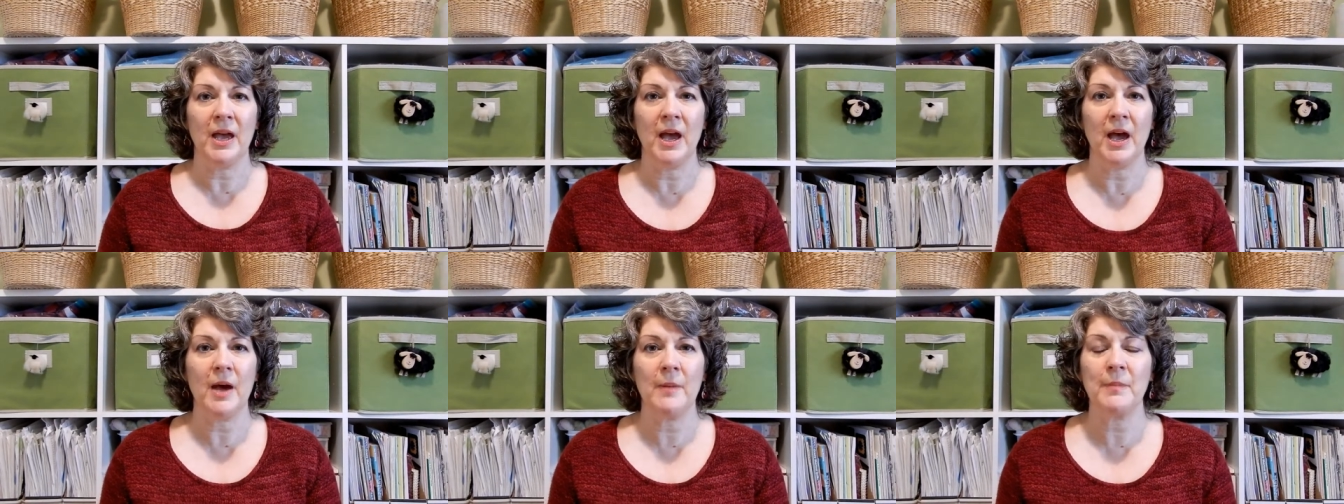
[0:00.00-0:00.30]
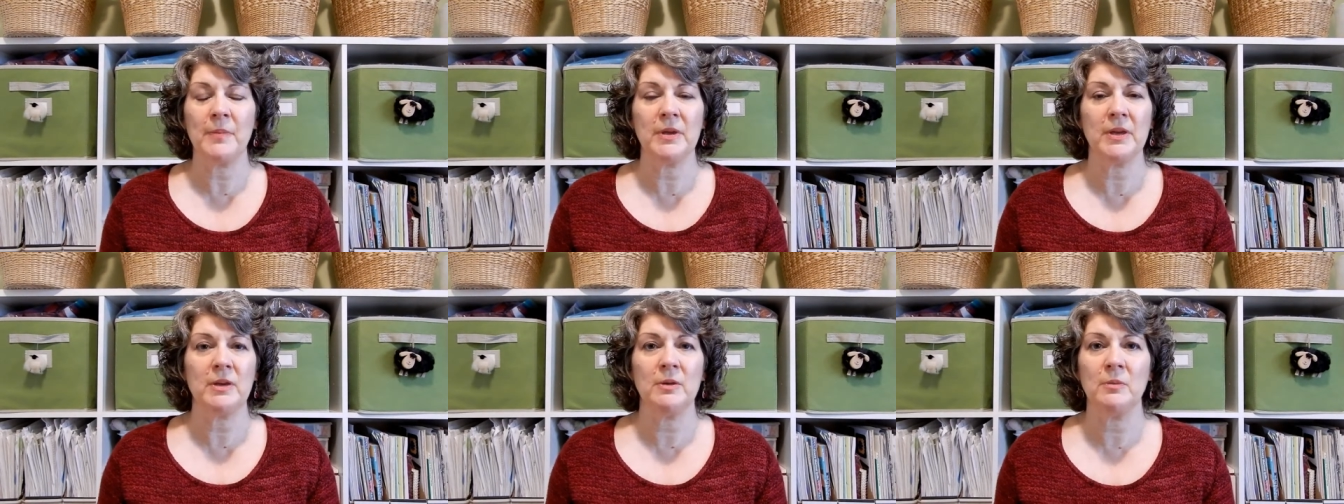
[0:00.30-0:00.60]

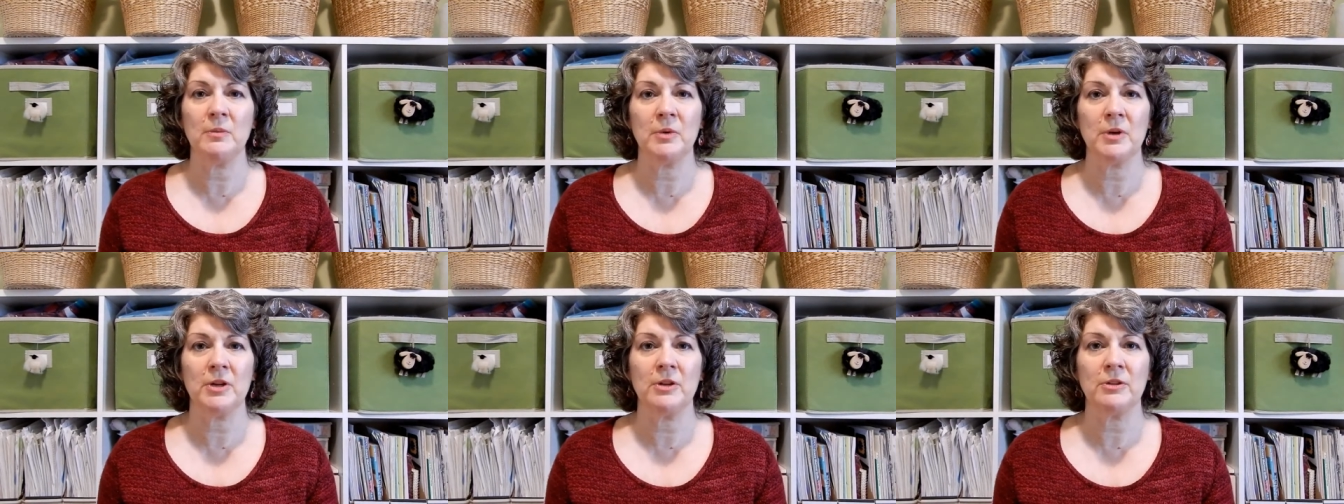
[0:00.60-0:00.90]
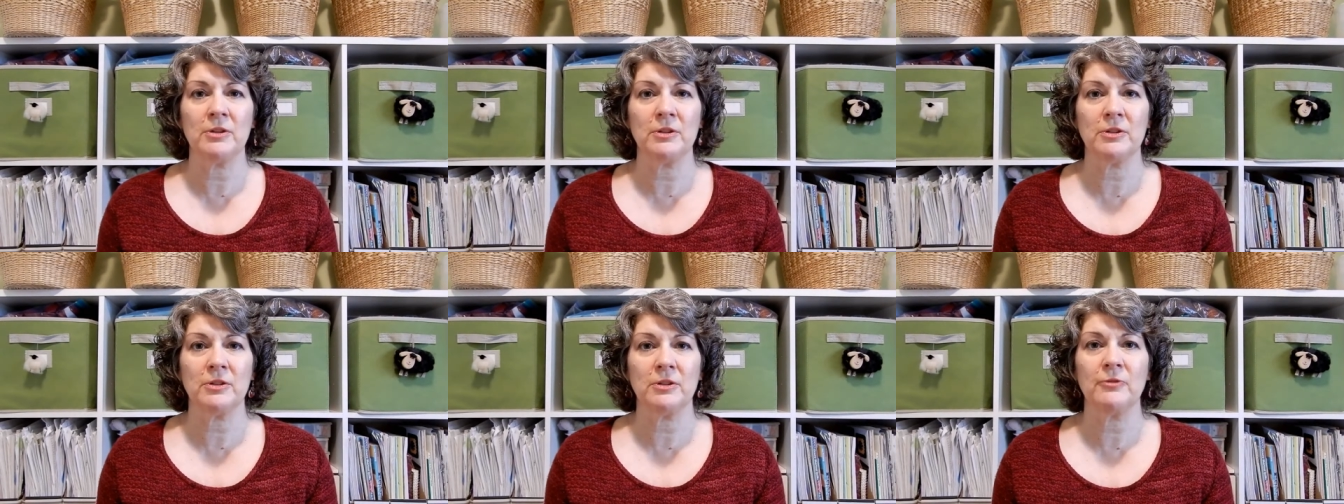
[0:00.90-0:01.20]
happy
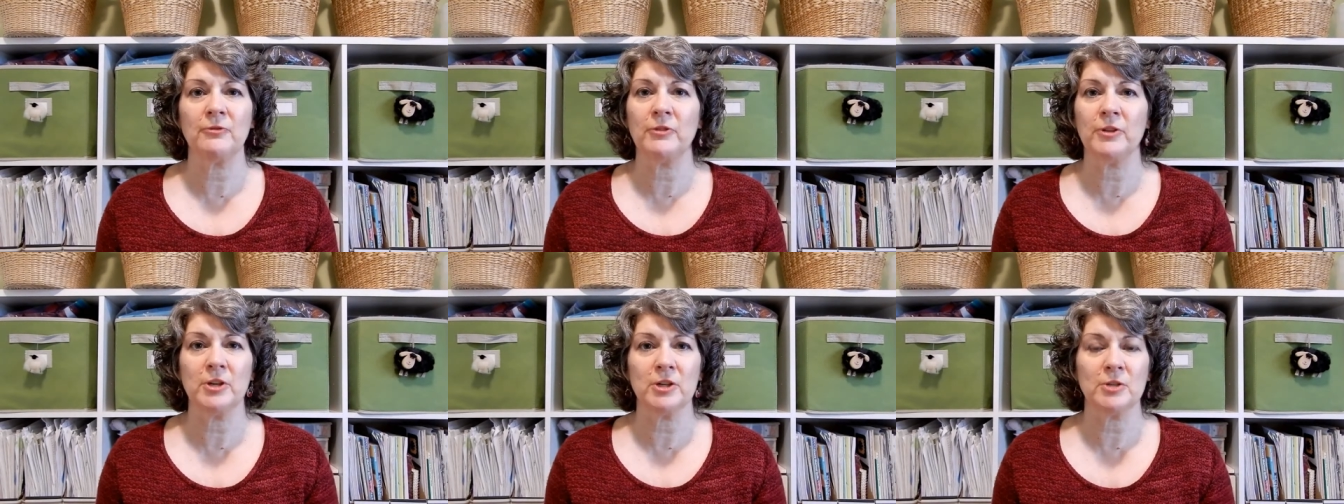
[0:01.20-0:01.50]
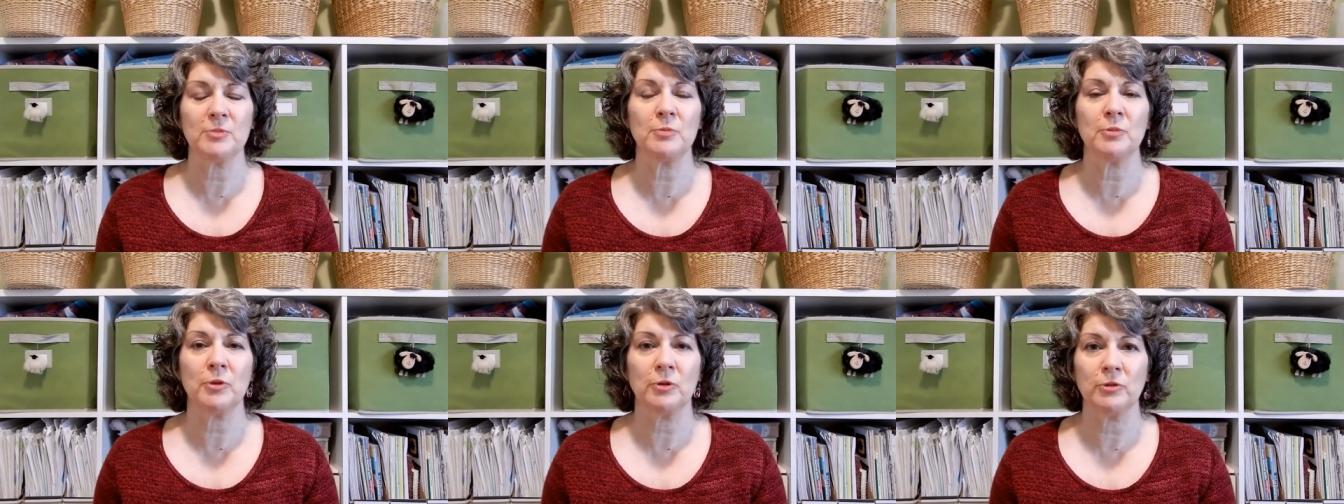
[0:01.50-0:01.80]
with the
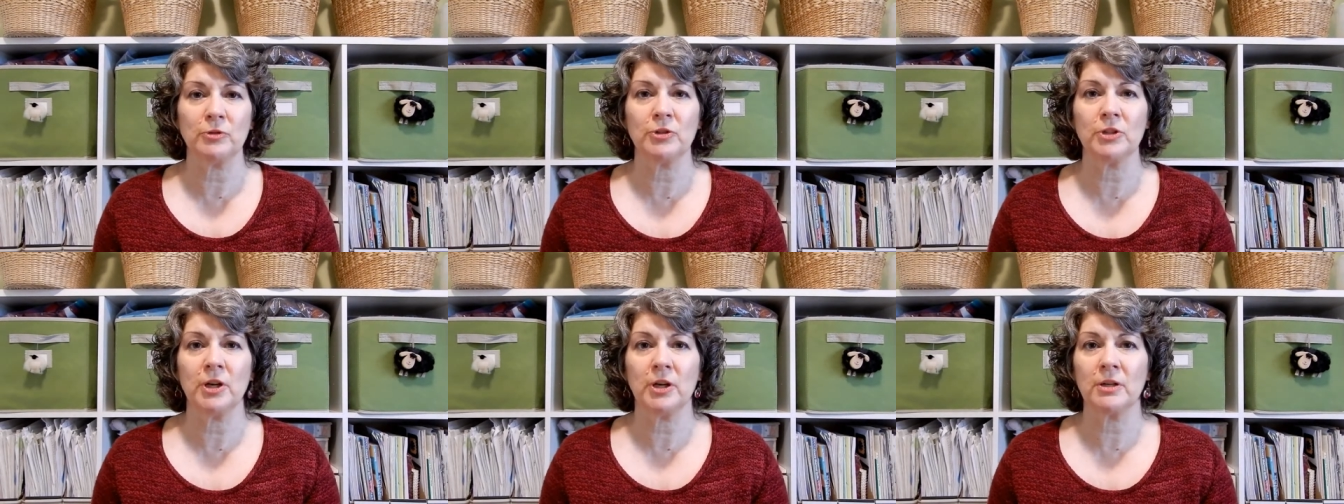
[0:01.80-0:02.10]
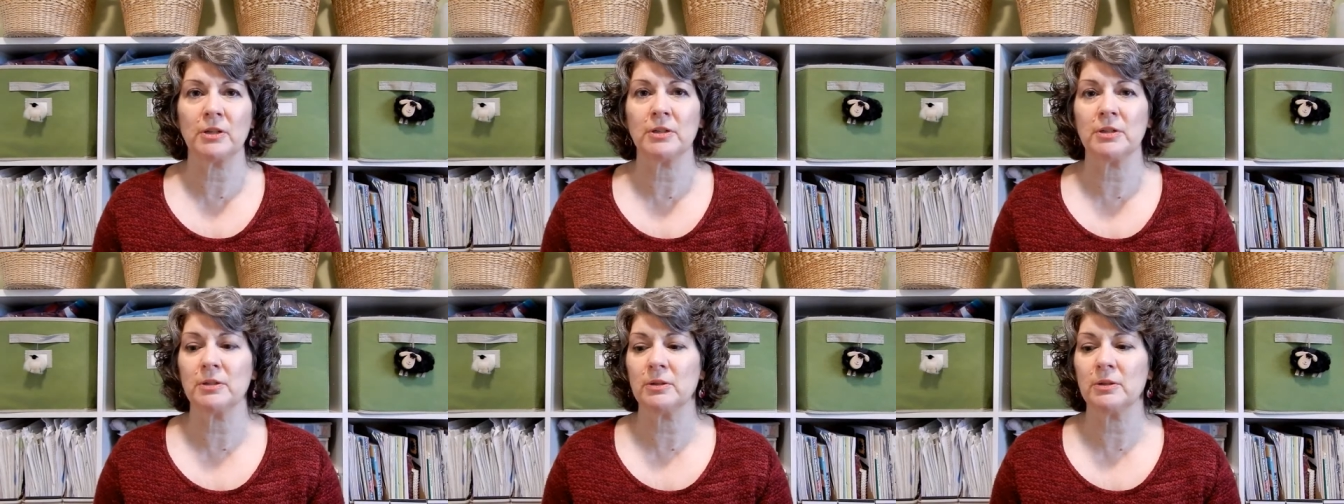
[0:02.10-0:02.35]
finished project.